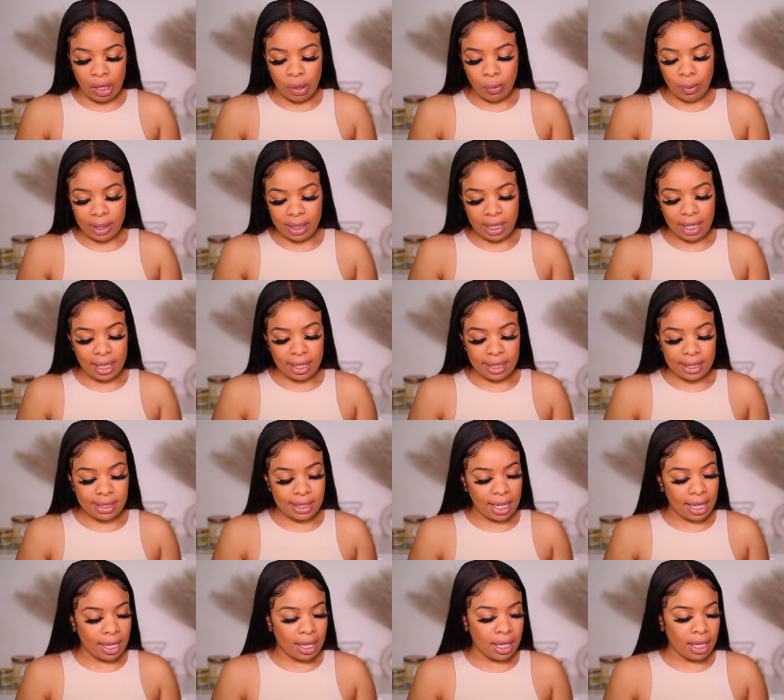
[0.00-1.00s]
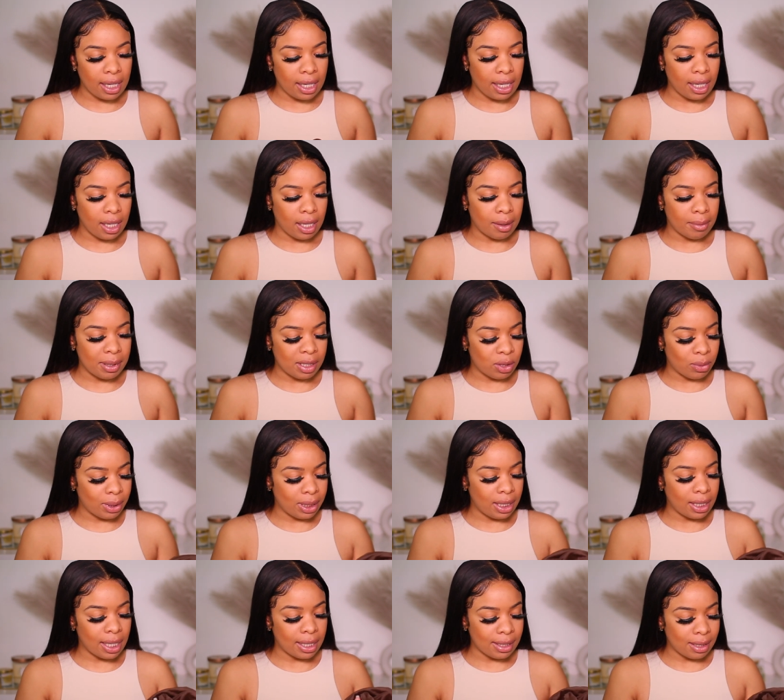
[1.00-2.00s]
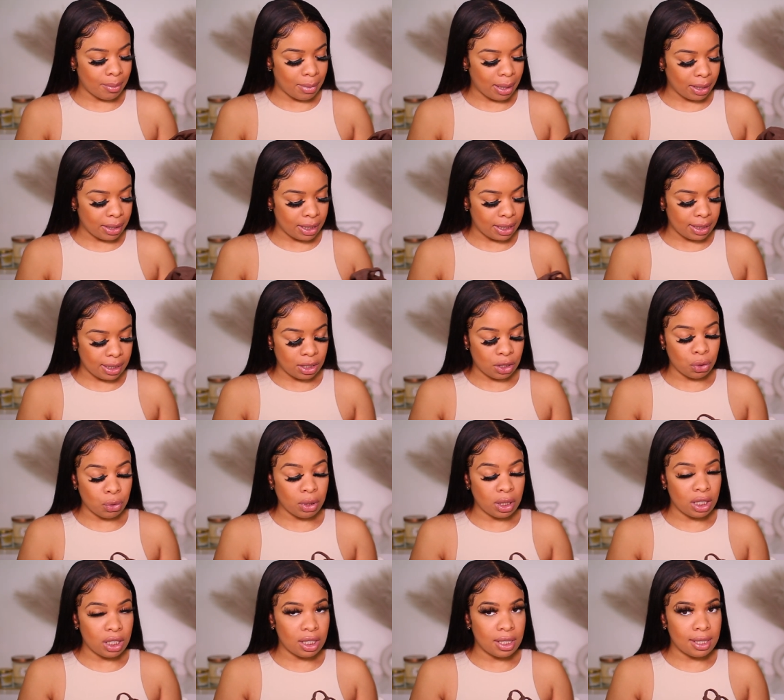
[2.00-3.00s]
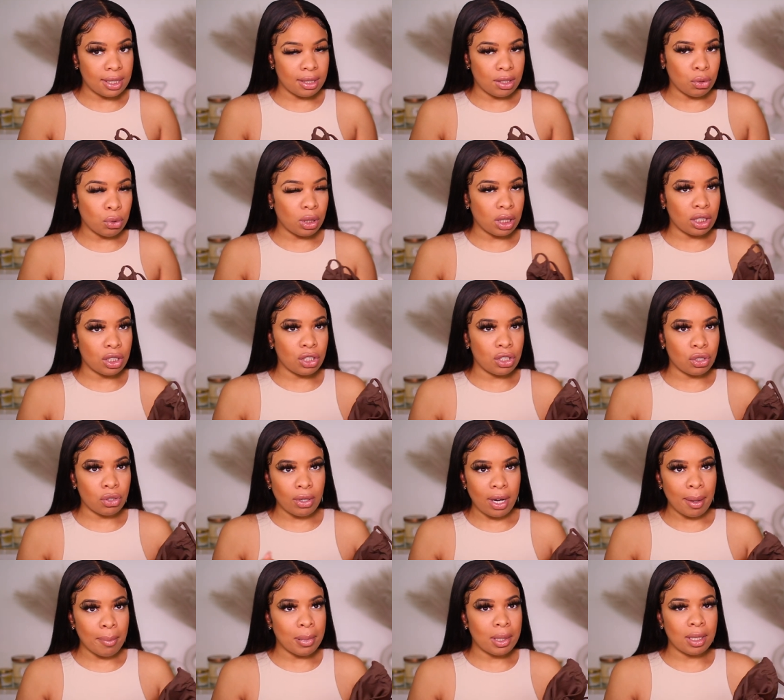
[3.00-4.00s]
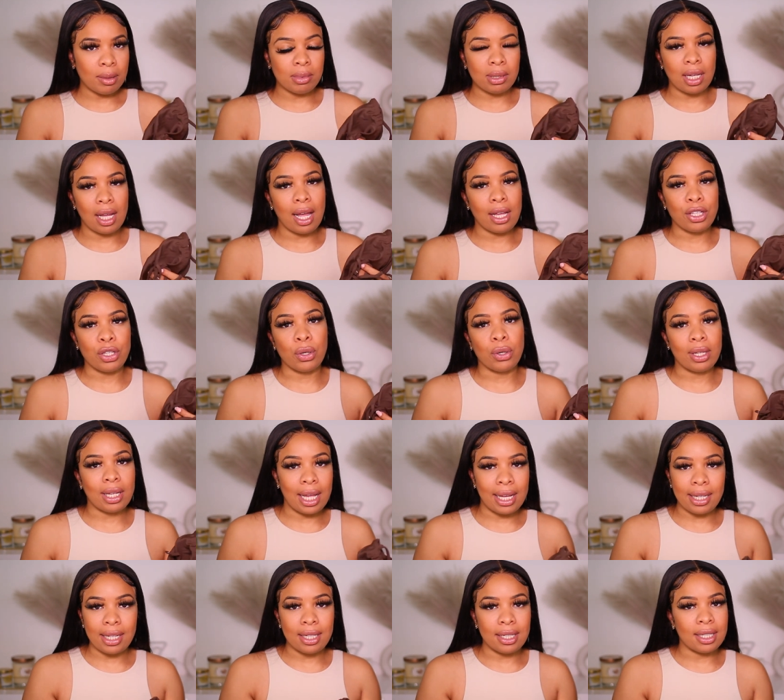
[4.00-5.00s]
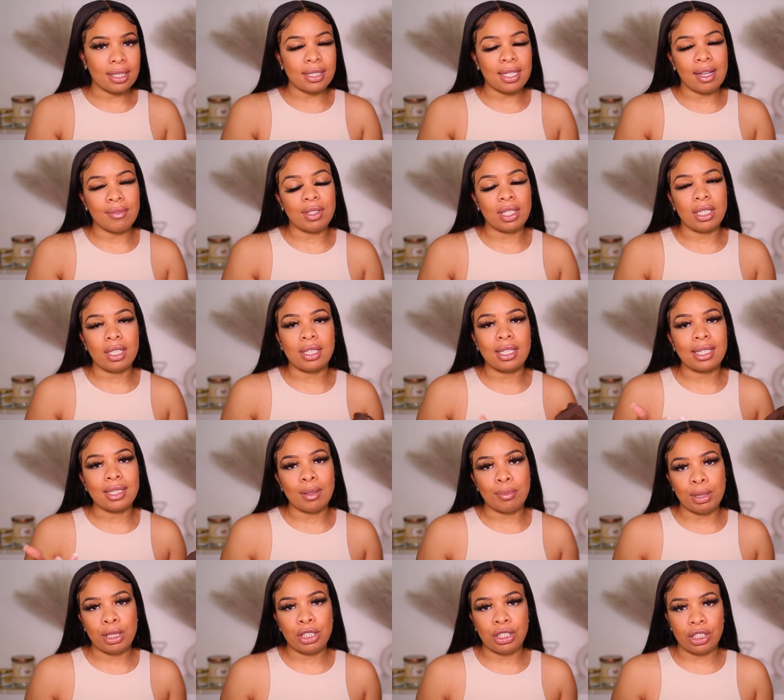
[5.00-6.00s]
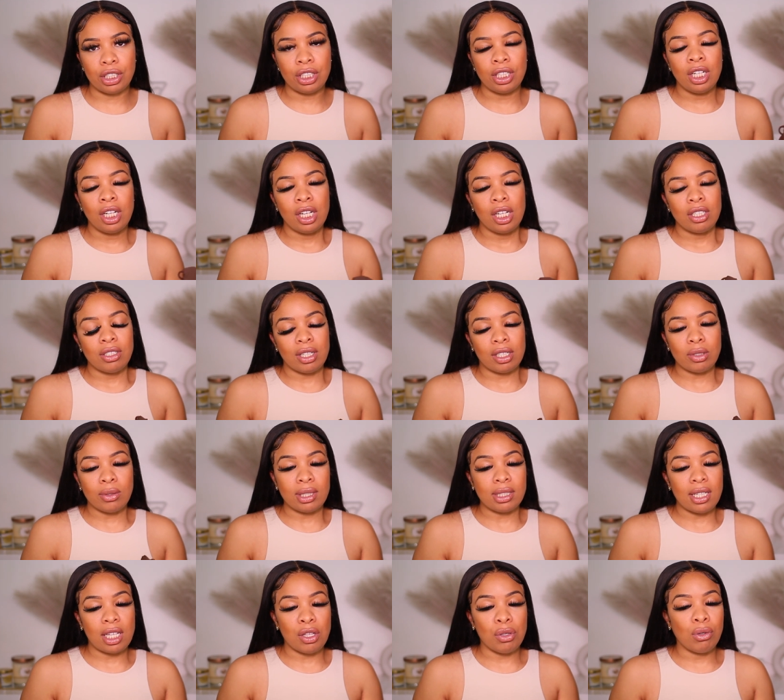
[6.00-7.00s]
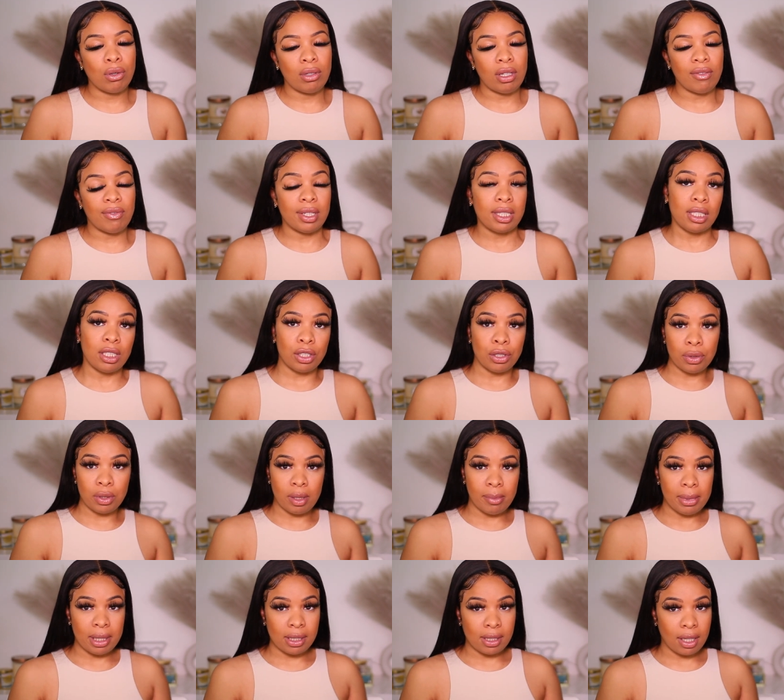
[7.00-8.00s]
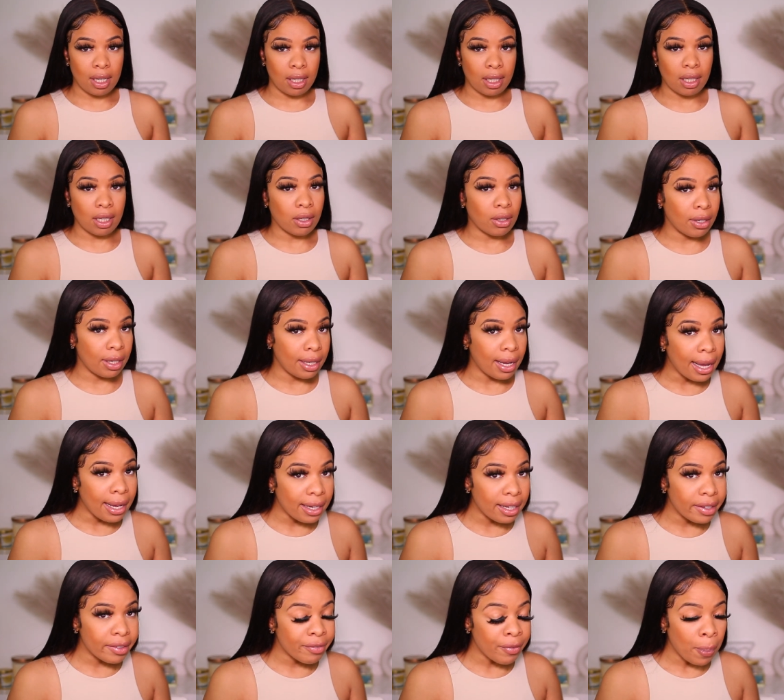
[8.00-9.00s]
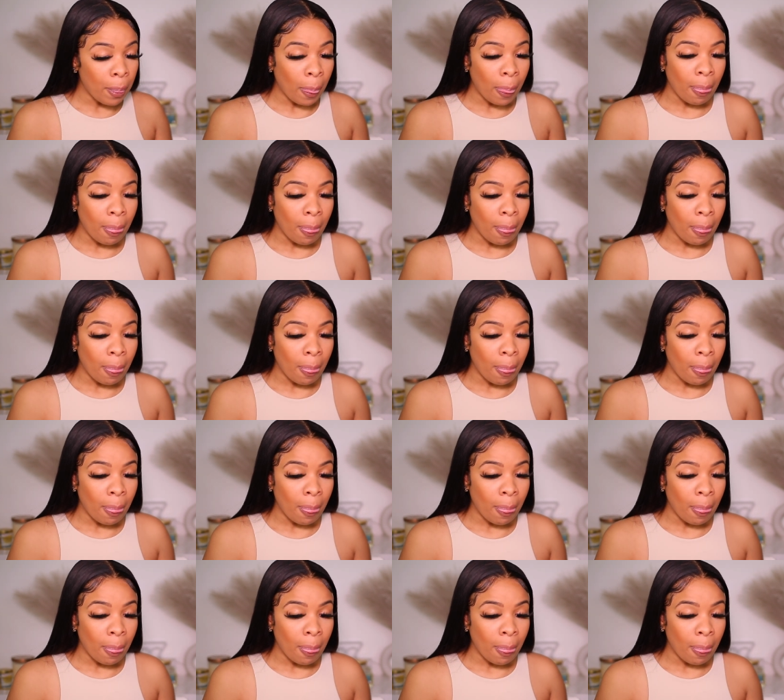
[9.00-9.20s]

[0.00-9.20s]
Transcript: One thing I can say um, is really nice about this is you can you can strap it up to your liking. It doesn't have to look like the picture. So that's why I say you don't need 15 to 20 minutes to kind of get creative